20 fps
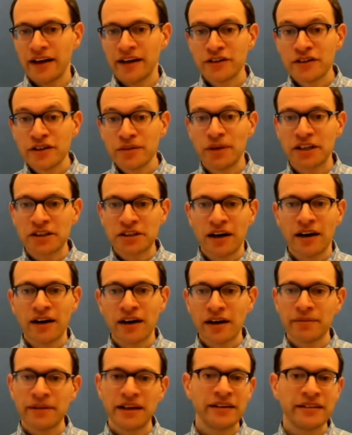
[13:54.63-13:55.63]
too much
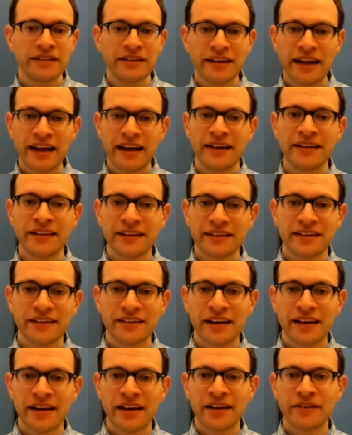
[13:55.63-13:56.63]
harm, and
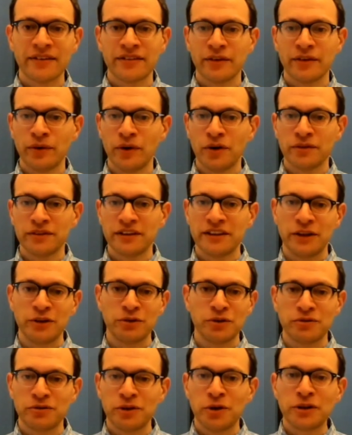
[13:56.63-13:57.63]

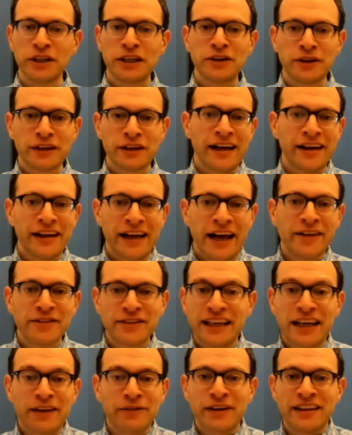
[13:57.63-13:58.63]
so only looking out
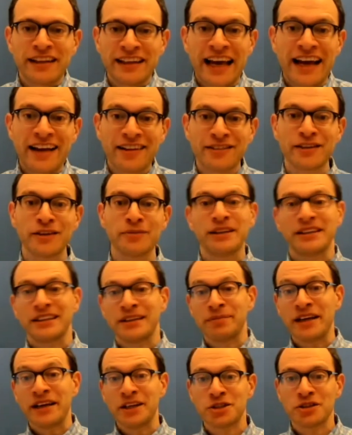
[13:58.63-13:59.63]
to get rid of the cancer, but the
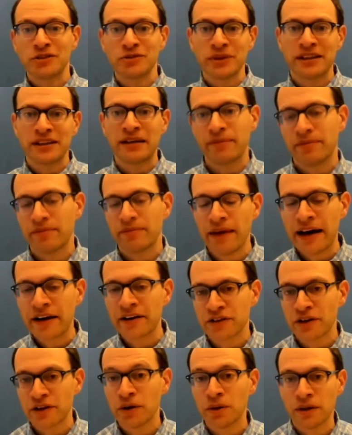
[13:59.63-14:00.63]
patient really
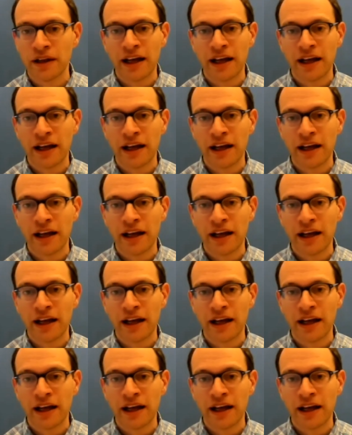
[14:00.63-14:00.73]
matters a whole